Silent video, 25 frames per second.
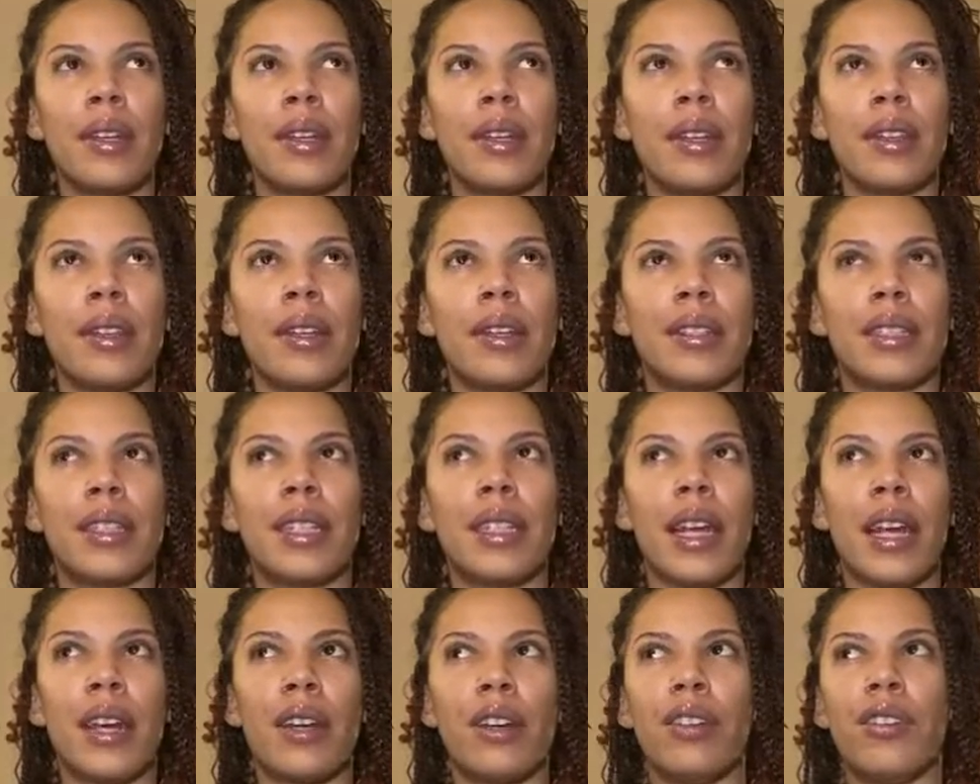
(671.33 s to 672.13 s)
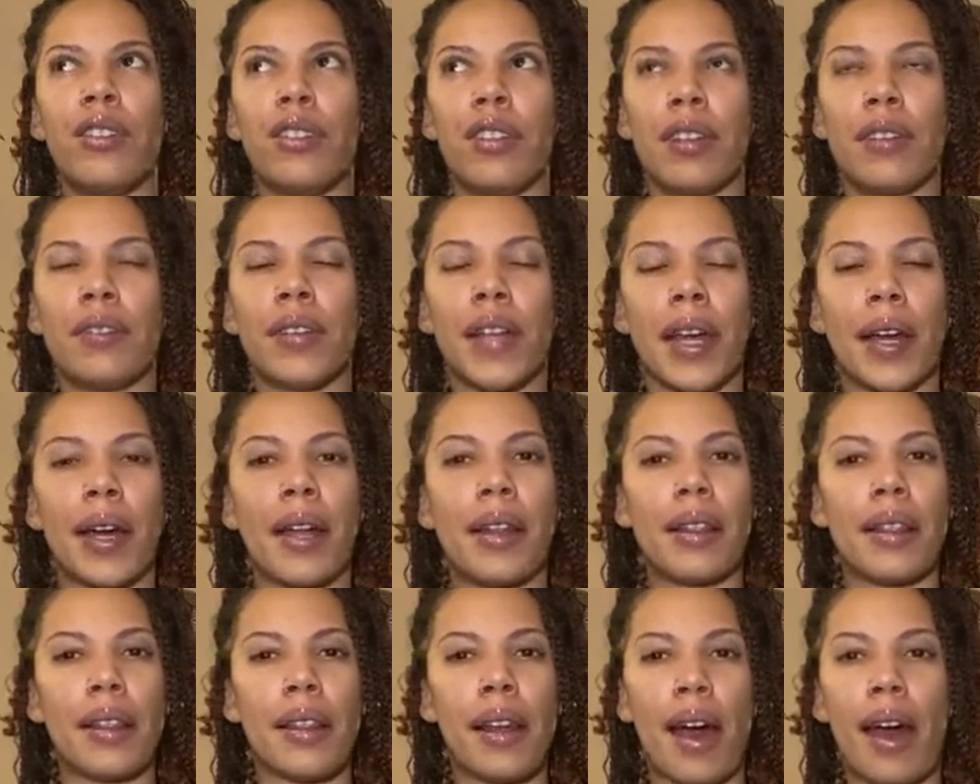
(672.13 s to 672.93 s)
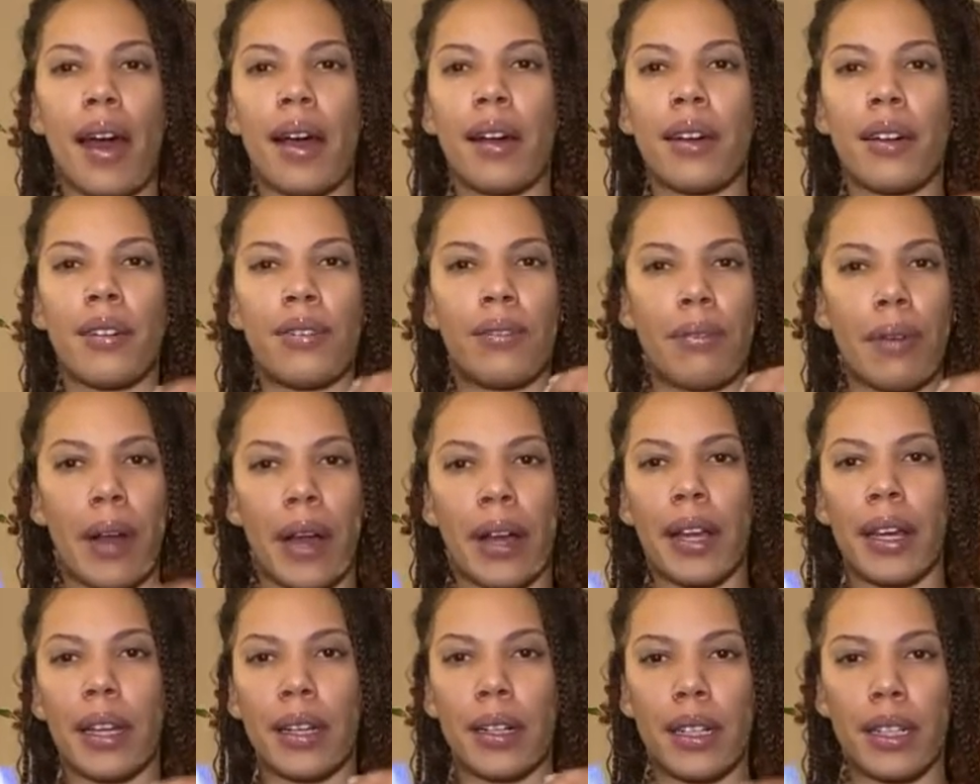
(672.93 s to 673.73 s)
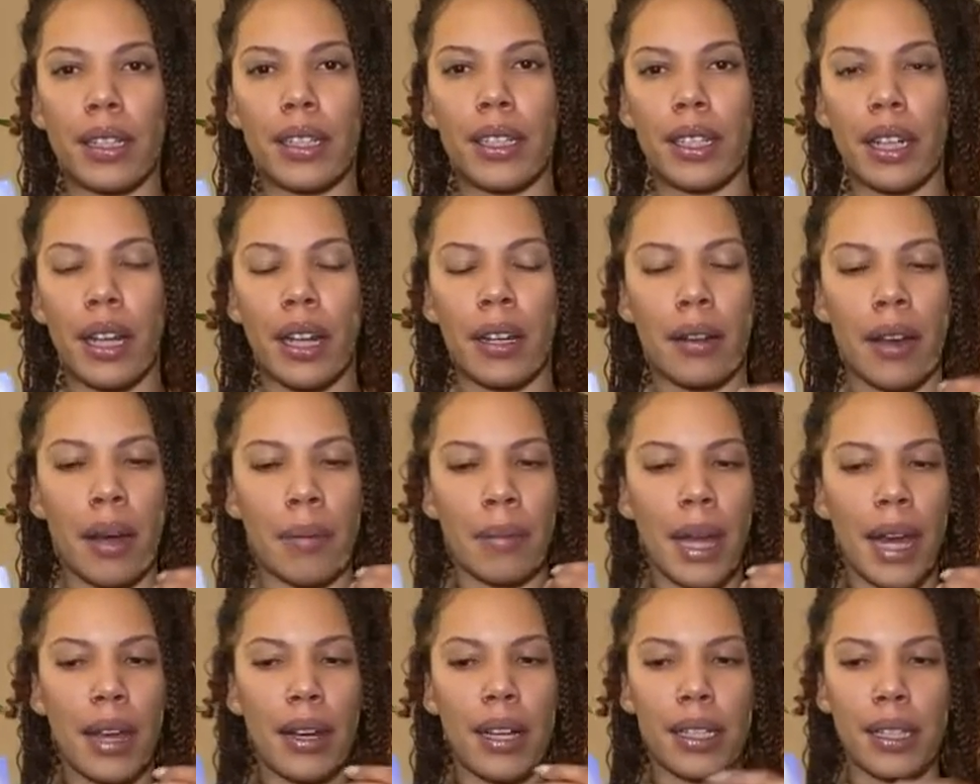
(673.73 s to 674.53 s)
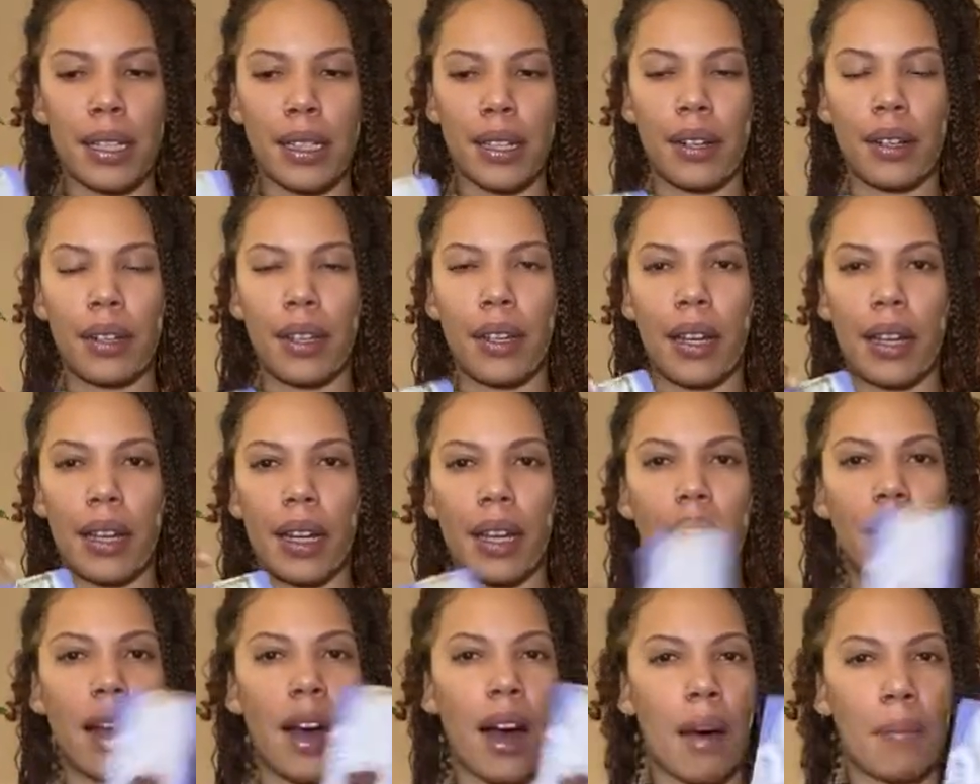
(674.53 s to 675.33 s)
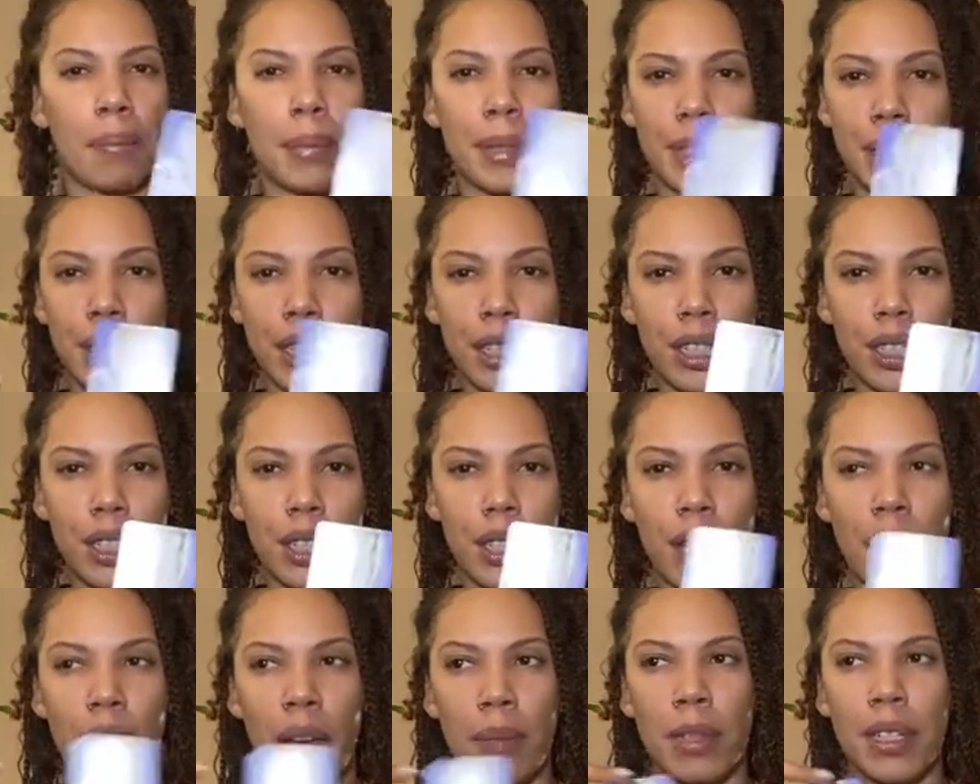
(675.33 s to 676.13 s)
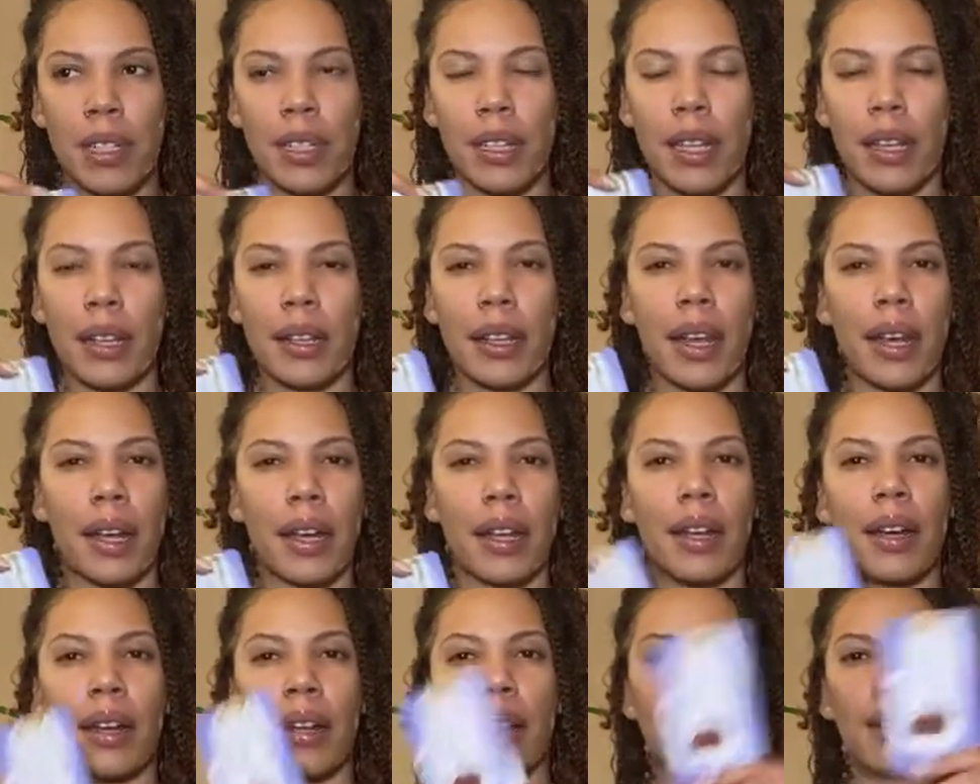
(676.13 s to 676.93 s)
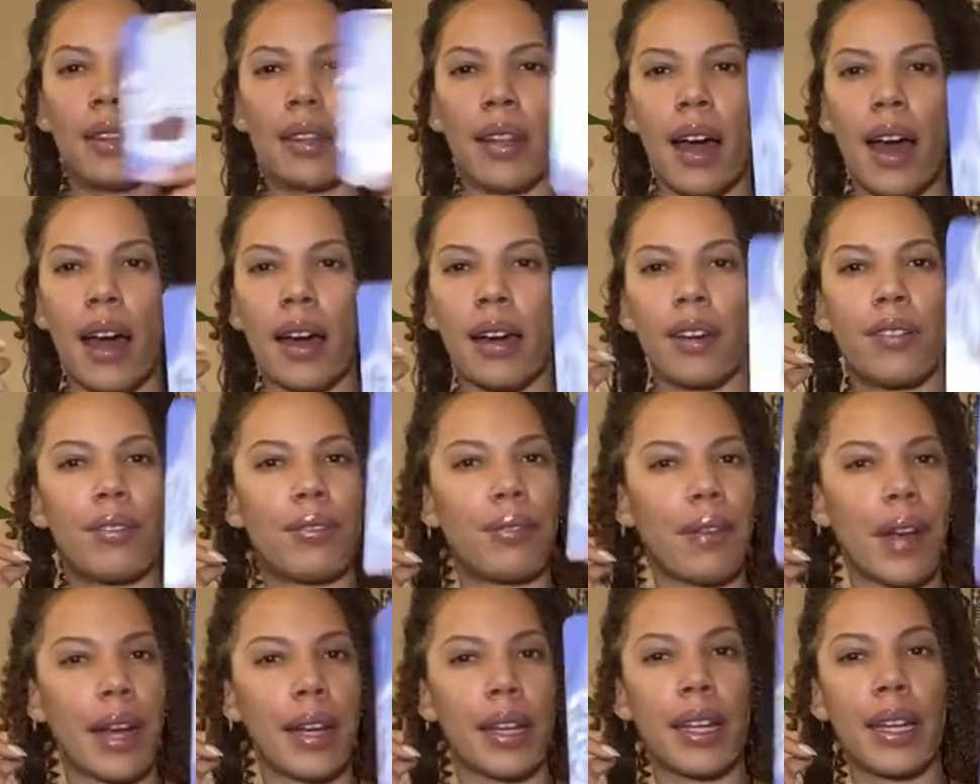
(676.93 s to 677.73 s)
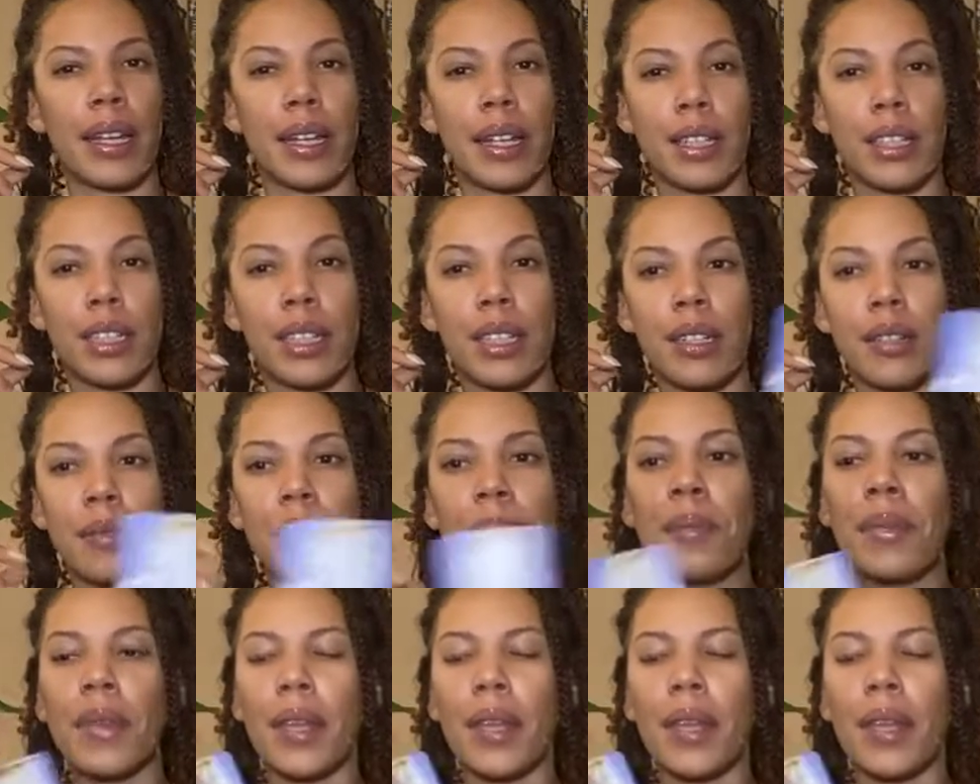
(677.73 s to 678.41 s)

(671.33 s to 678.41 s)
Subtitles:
there's an energy of like a lack of recognition. I'm not necessarily getting competition. I'm just getting like a lack of recognition.